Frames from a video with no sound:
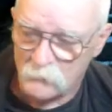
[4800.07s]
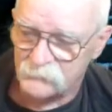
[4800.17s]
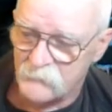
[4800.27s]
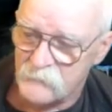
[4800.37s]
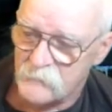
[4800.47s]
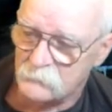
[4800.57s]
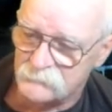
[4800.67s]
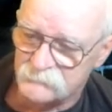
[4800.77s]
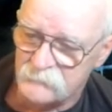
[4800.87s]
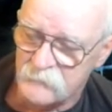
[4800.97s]
What the heck
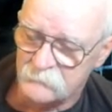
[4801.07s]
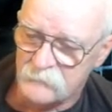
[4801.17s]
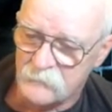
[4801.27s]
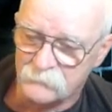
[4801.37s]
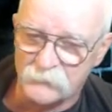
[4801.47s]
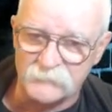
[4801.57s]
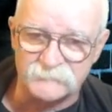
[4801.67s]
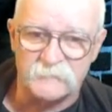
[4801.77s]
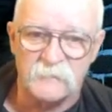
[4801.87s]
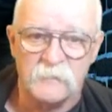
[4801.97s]
was the name of that place?